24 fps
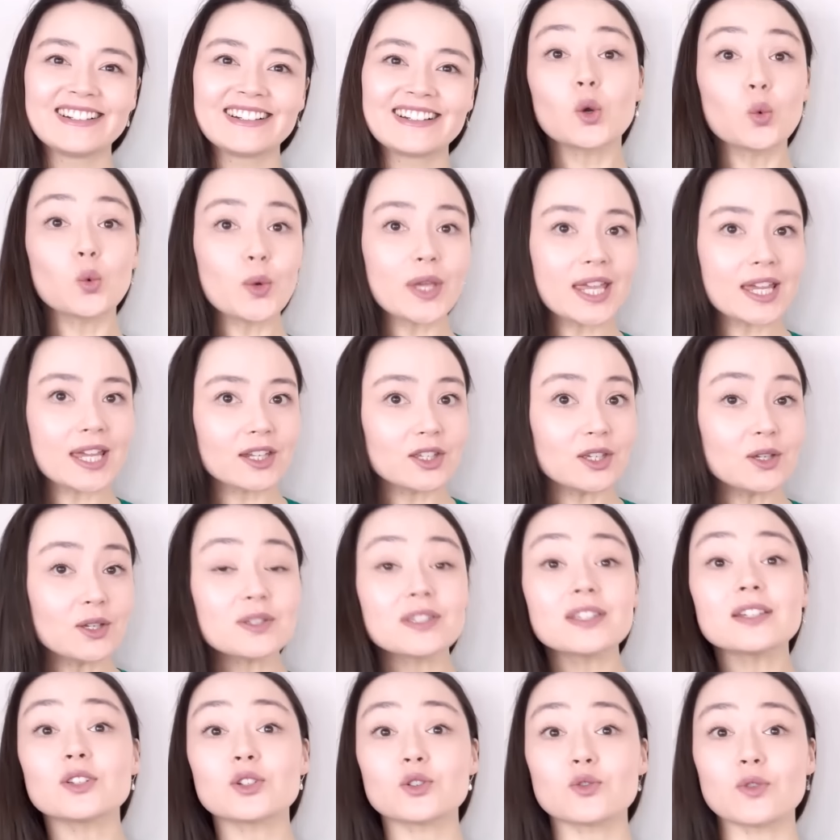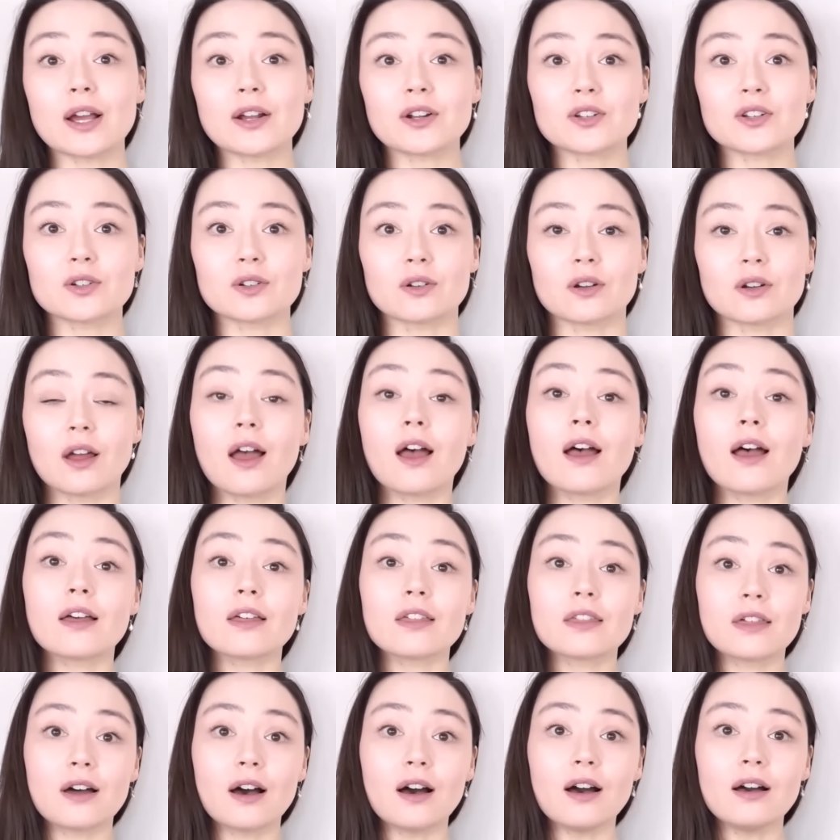We can use the structure
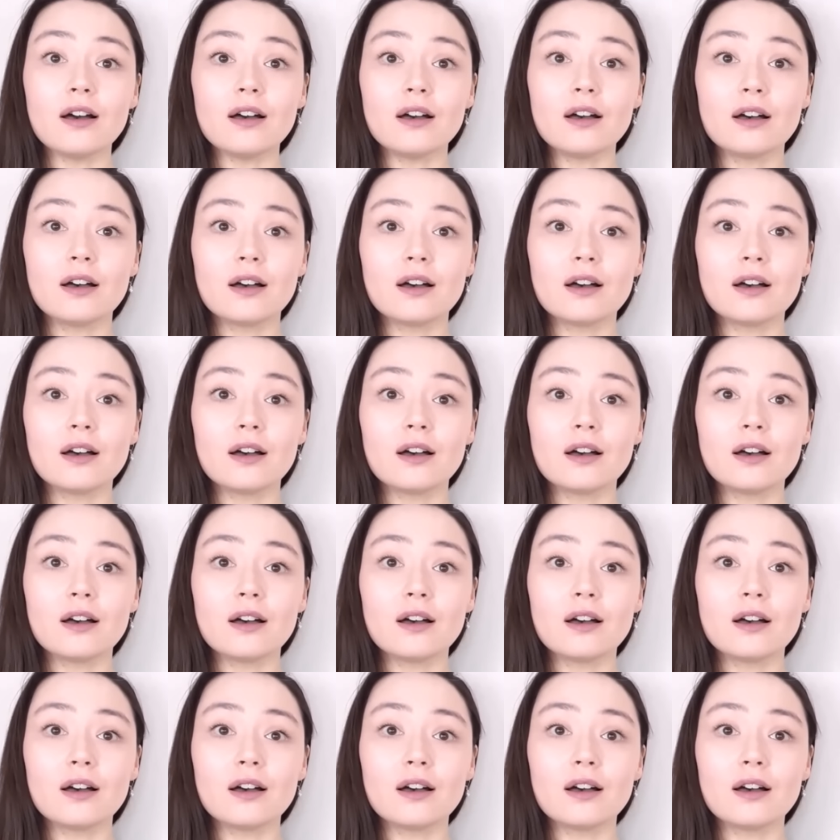the